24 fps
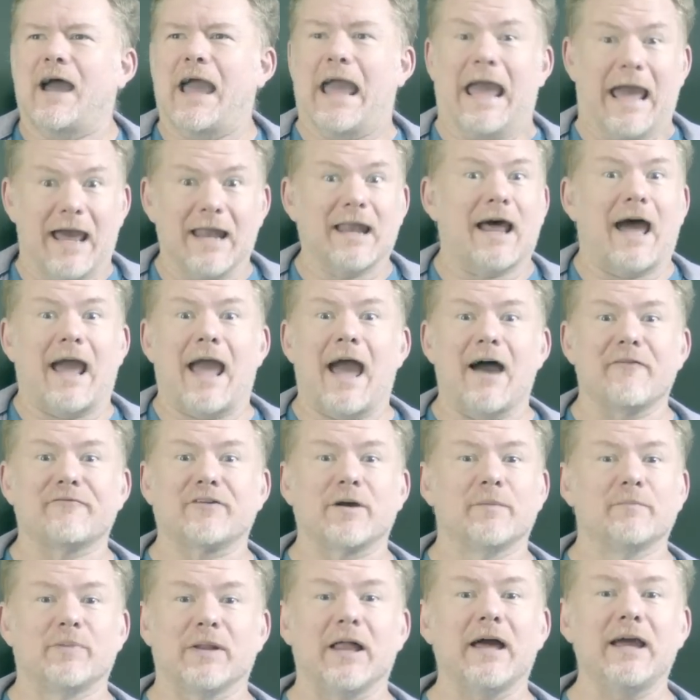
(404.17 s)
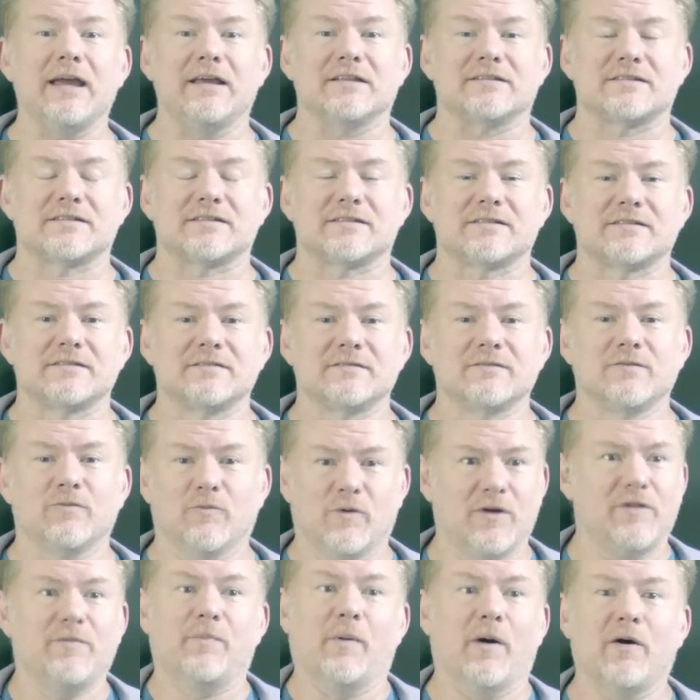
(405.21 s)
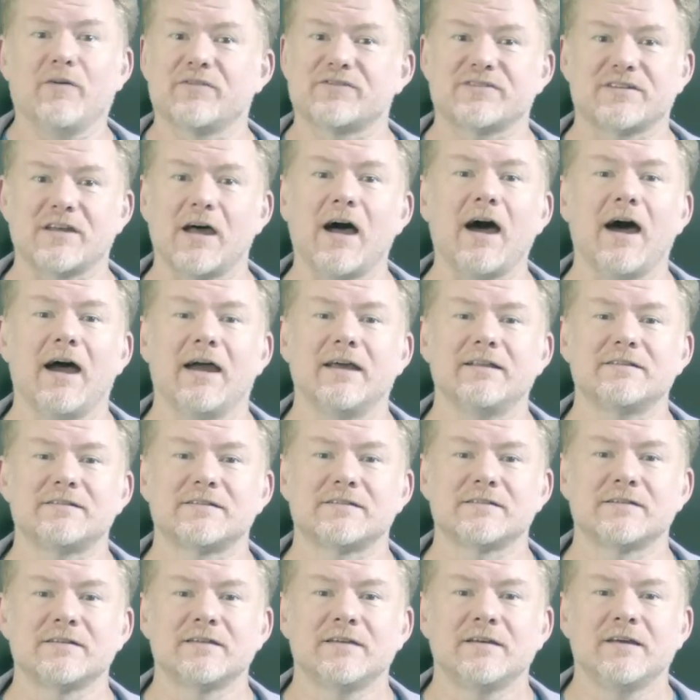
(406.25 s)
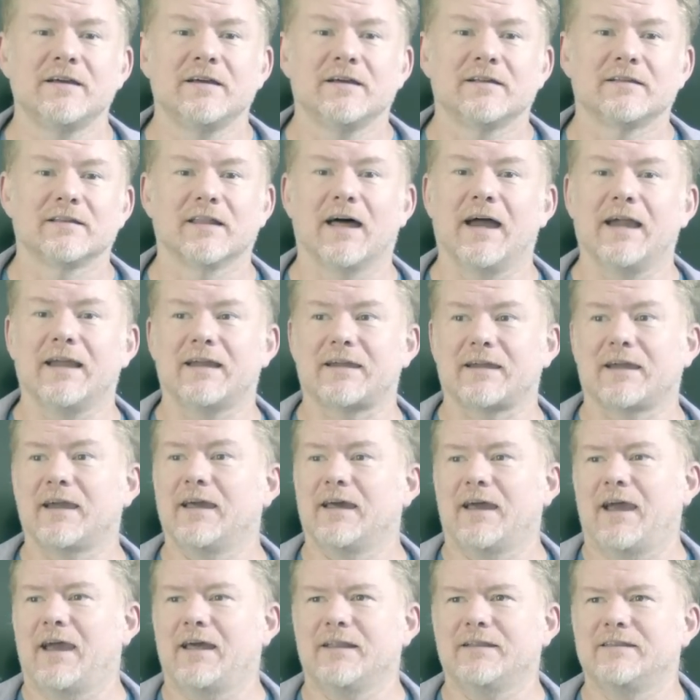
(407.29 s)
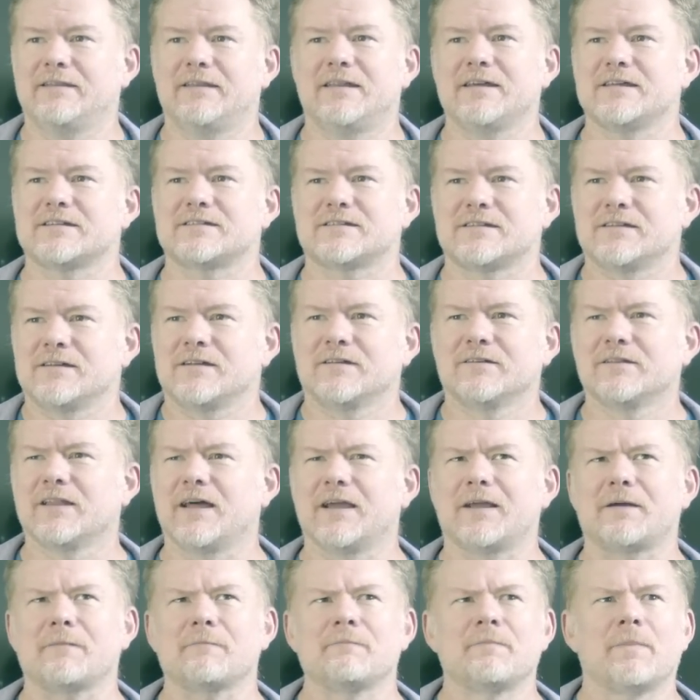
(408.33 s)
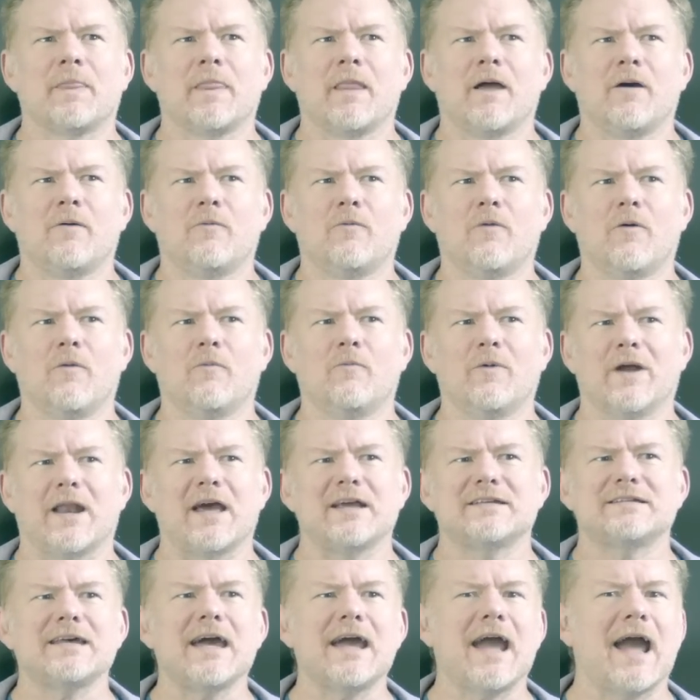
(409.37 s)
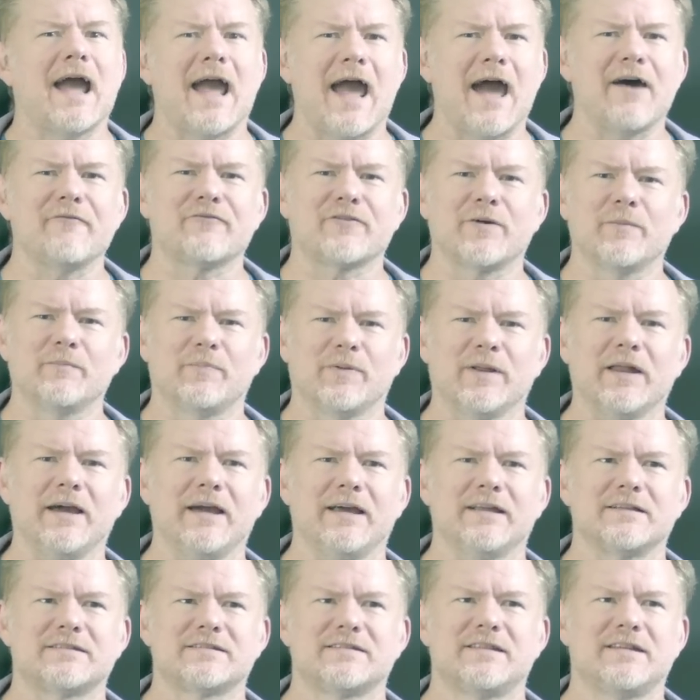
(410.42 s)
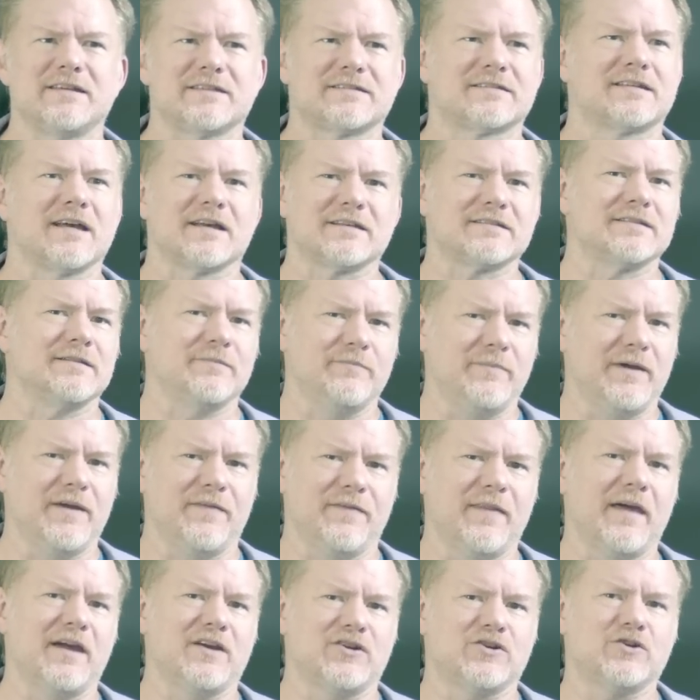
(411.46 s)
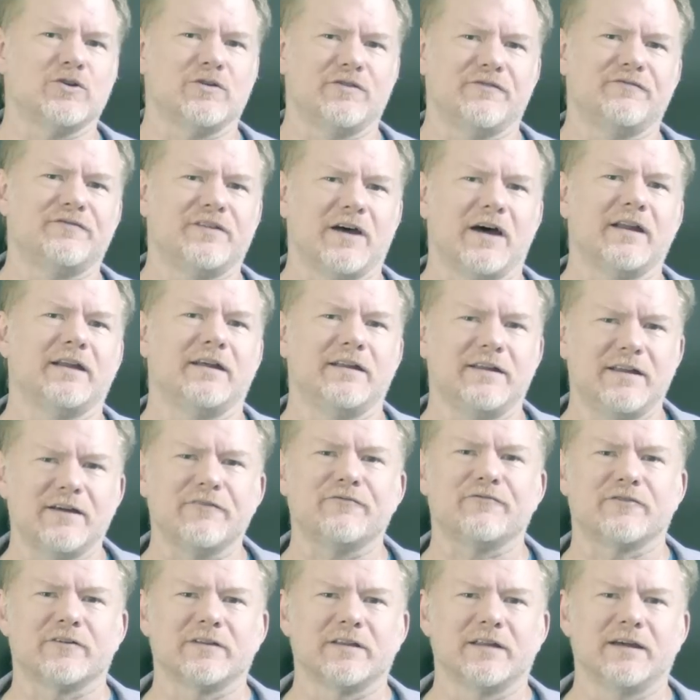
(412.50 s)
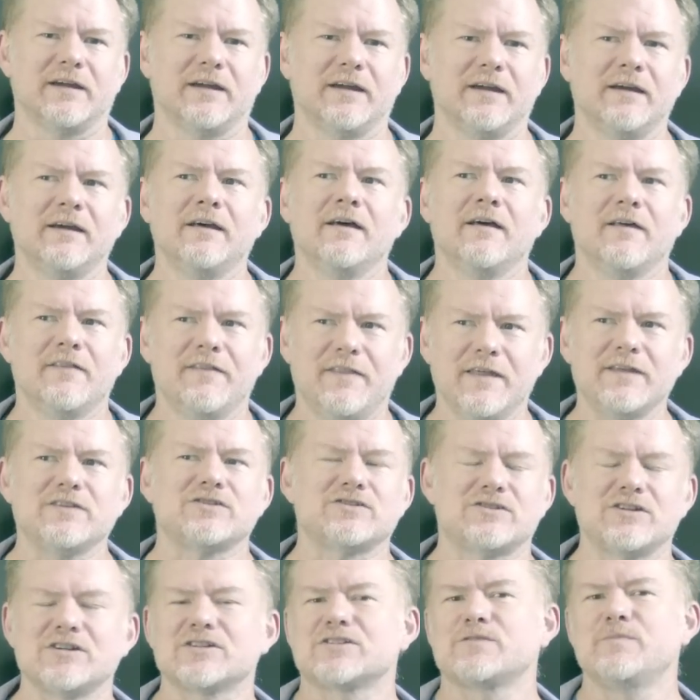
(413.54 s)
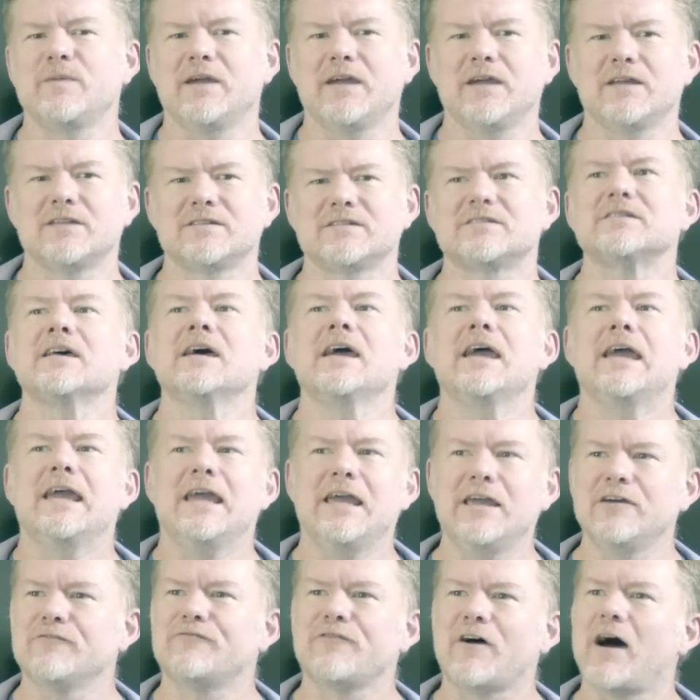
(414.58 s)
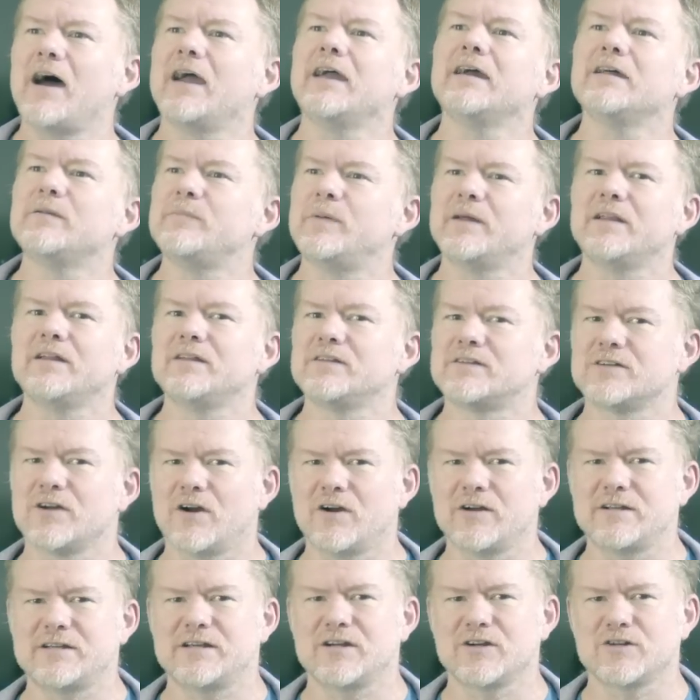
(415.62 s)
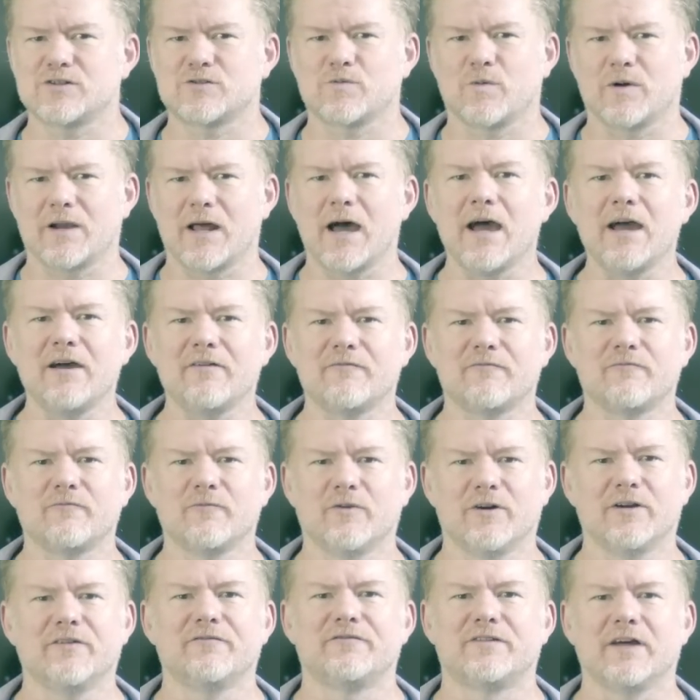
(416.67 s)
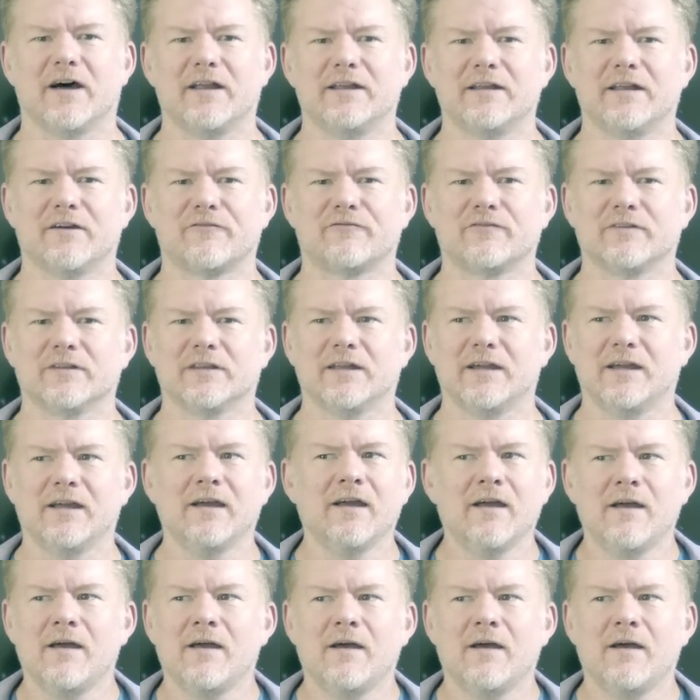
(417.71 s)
I have complaints with both sides. Like, and this, like, when I say I have complaints, this doesn't mean they should have done it differently. This just means if I had been in charge, here's what I would have done differently.